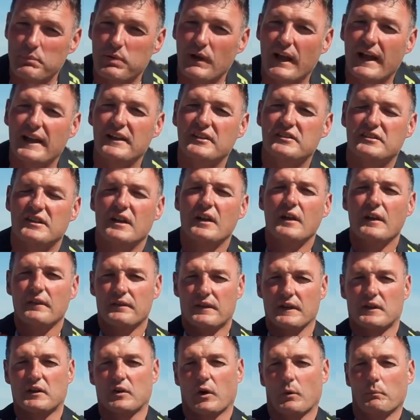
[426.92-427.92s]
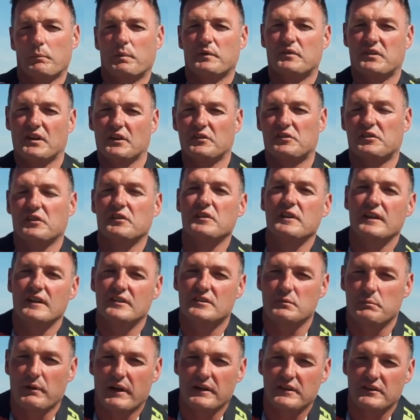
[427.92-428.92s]
place. The competition
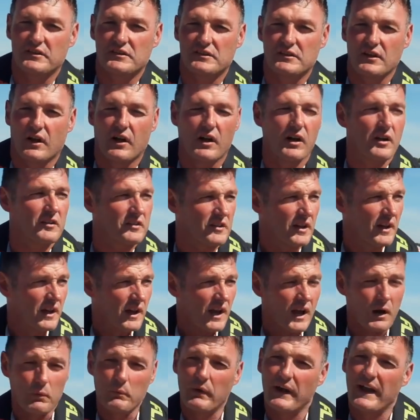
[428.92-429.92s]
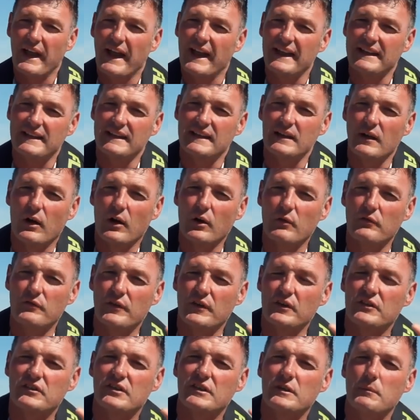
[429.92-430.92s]
is about to start, and we're heading
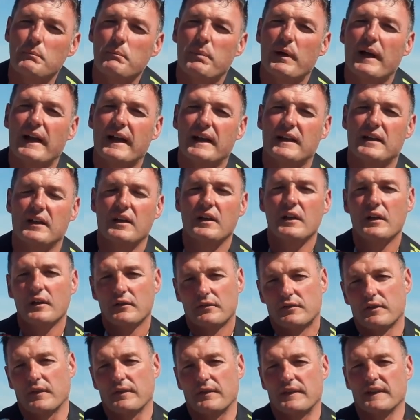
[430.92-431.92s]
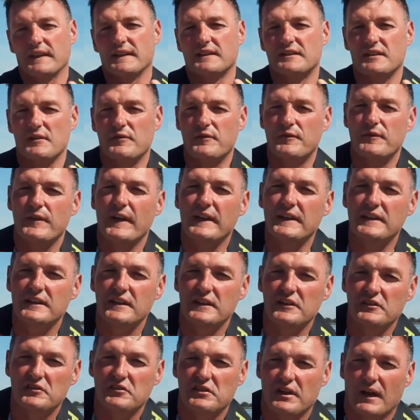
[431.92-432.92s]
over to the peg that the
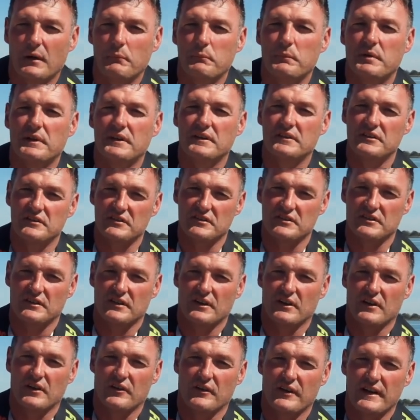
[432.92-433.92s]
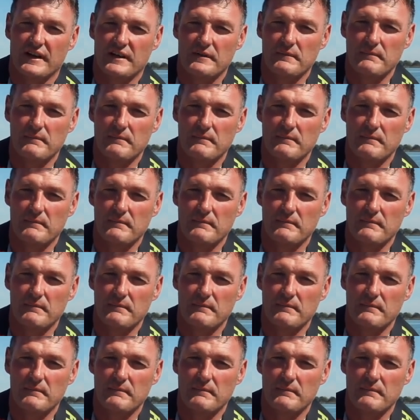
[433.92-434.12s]
defending champions are in.